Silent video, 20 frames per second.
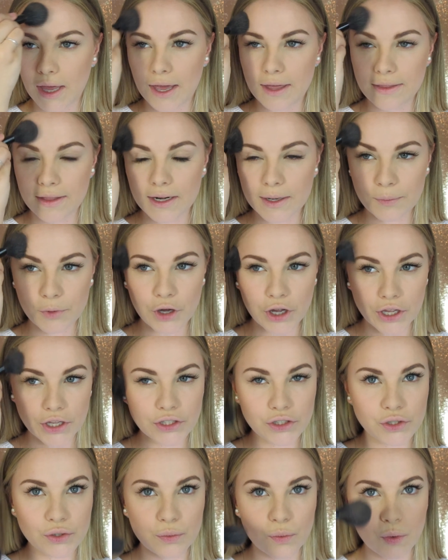And then I'm
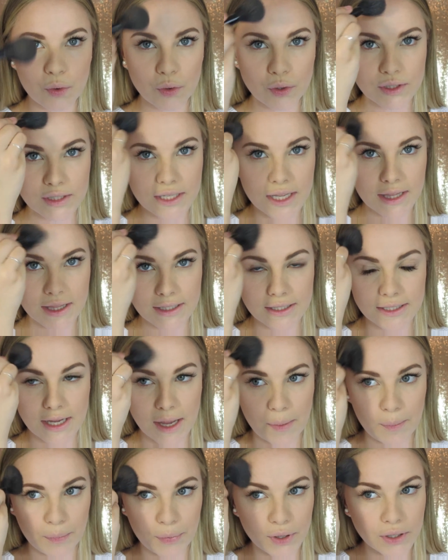going towards the
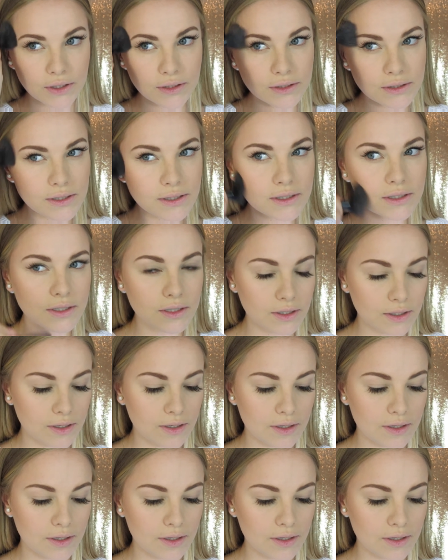temples.